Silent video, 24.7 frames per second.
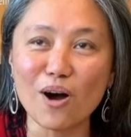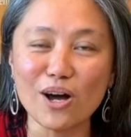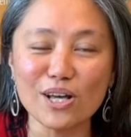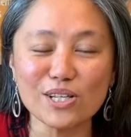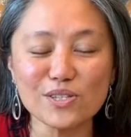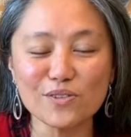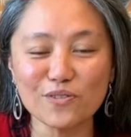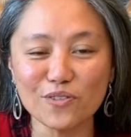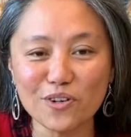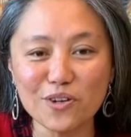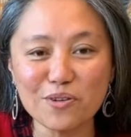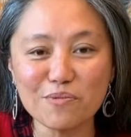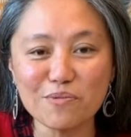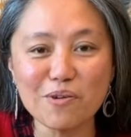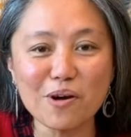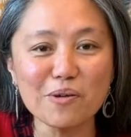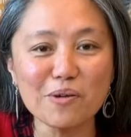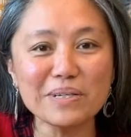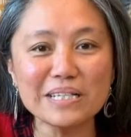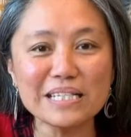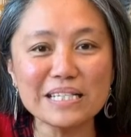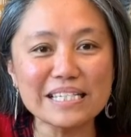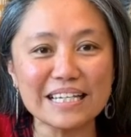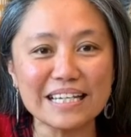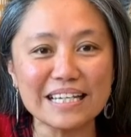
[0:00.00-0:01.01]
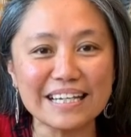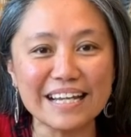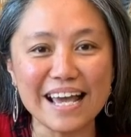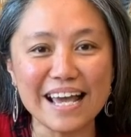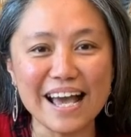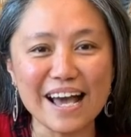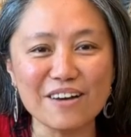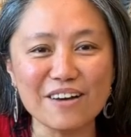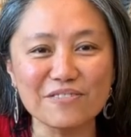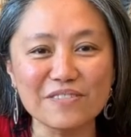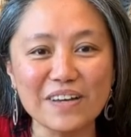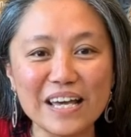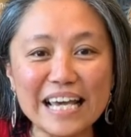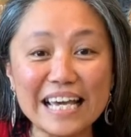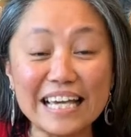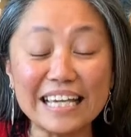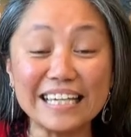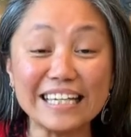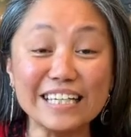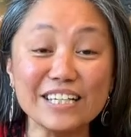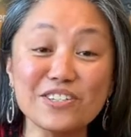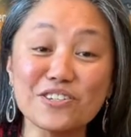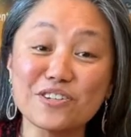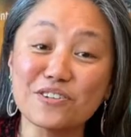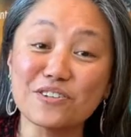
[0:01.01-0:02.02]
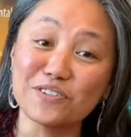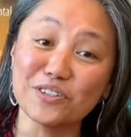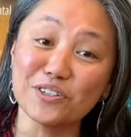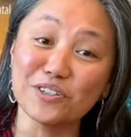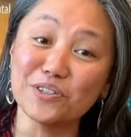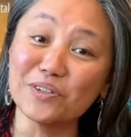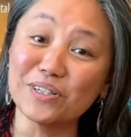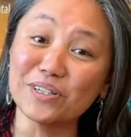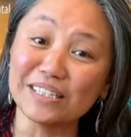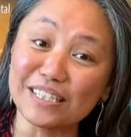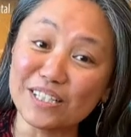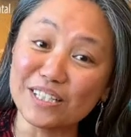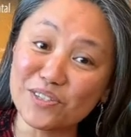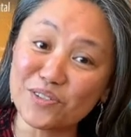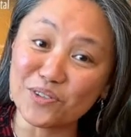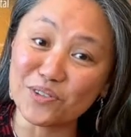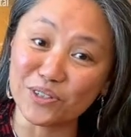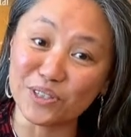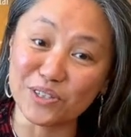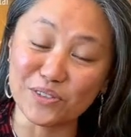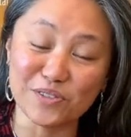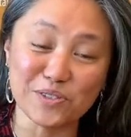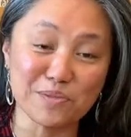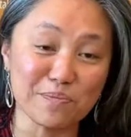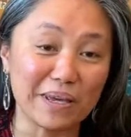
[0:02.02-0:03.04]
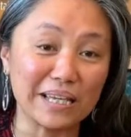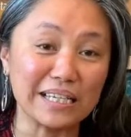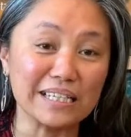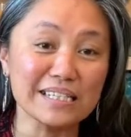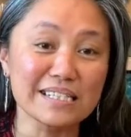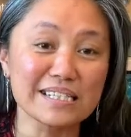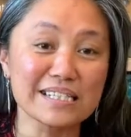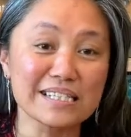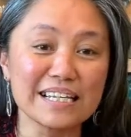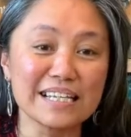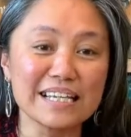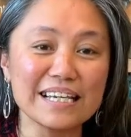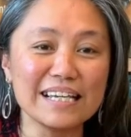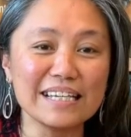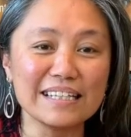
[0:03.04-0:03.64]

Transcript: to pause for a moment and have each of you in this sort of space